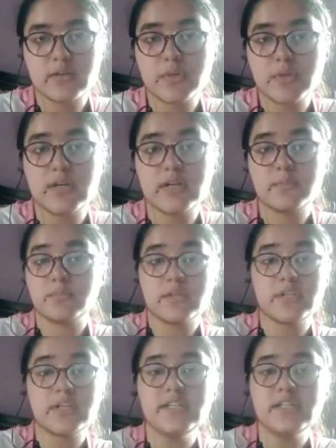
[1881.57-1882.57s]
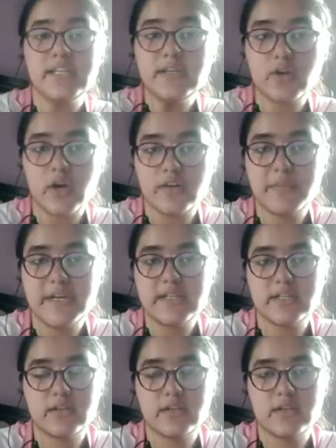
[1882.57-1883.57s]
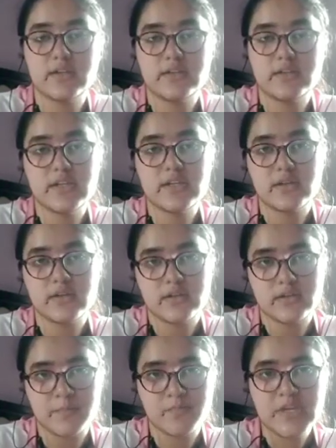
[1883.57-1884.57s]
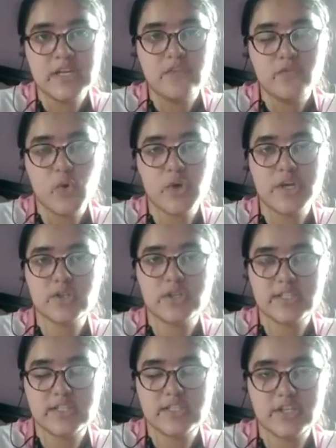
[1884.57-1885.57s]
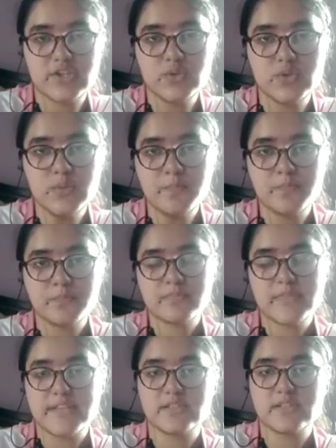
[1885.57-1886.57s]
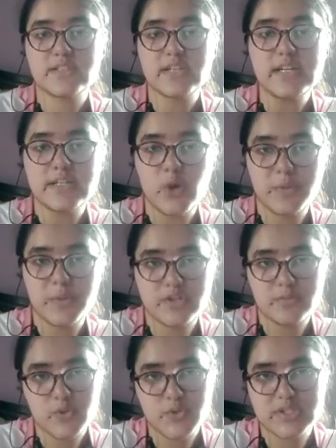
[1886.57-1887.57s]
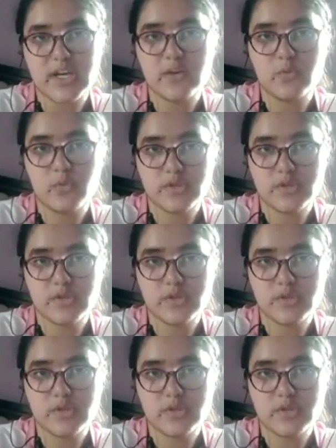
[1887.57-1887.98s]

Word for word: uh, turned the government uh, their uh, focus on this issue as a result, okay, Operation okay, Blue Star was